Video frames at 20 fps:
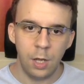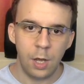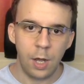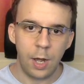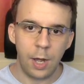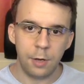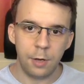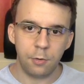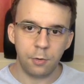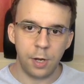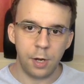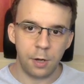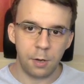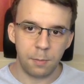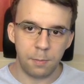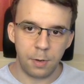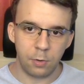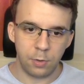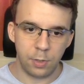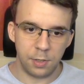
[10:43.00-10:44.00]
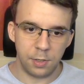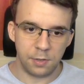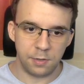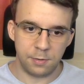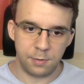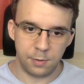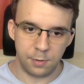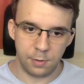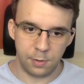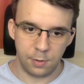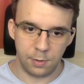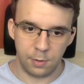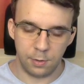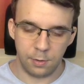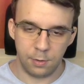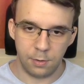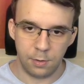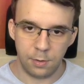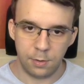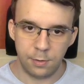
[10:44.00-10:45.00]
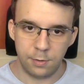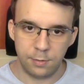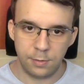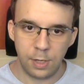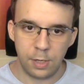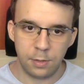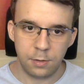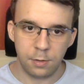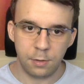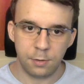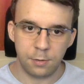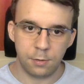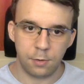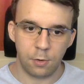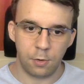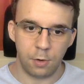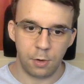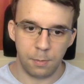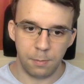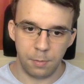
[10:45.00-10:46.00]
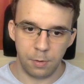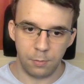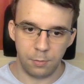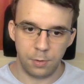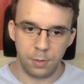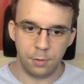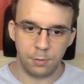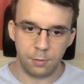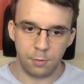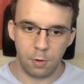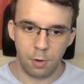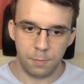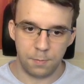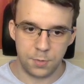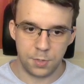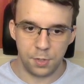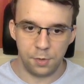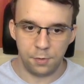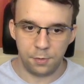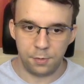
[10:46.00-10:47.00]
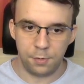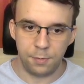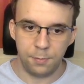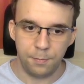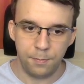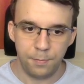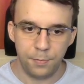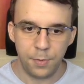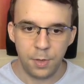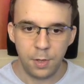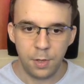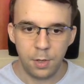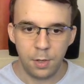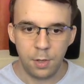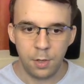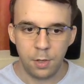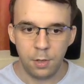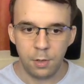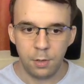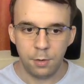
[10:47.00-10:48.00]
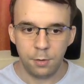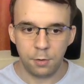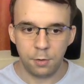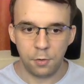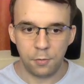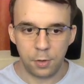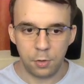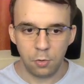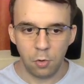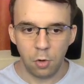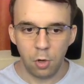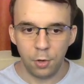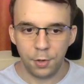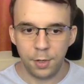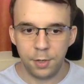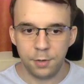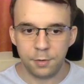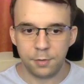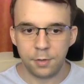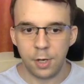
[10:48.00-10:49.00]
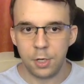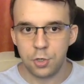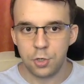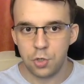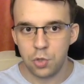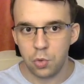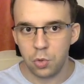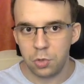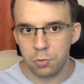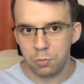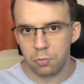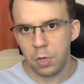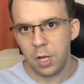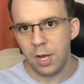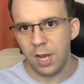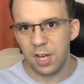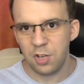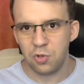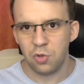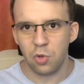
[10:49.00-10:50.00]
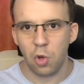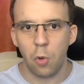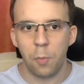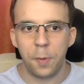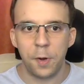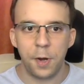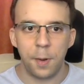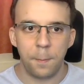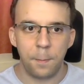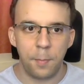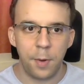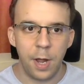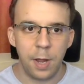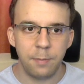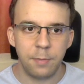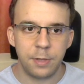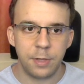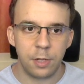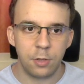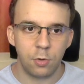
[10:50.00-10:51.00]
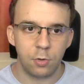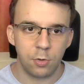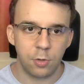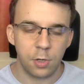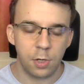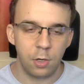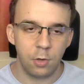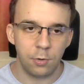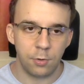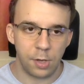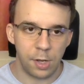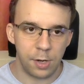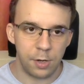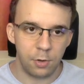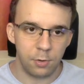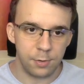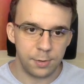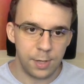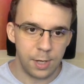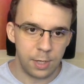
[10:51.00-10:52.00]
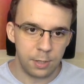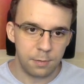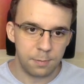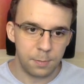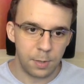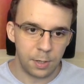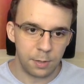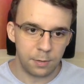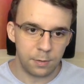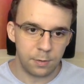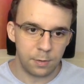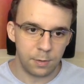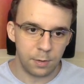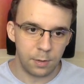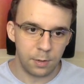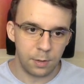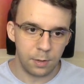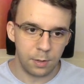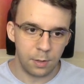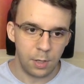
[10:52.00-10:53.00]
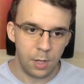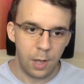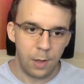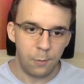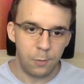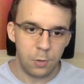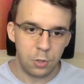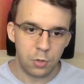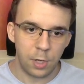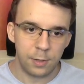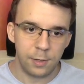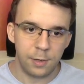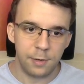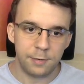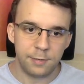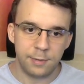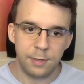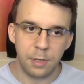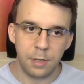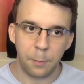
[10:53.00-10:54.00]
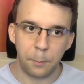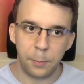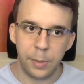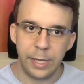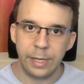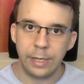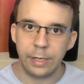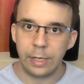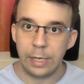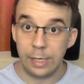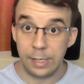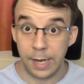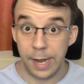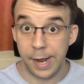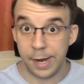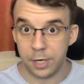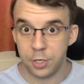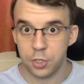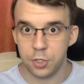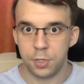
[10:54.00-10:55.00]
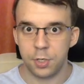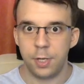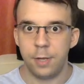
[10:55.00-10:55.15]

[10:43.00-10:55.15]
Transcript: I don't care about its uh, status nor about its options. So if I do all this, I should, well, I should open a pipe that I don't close, I know that, but uh, we should at least see the ping in action.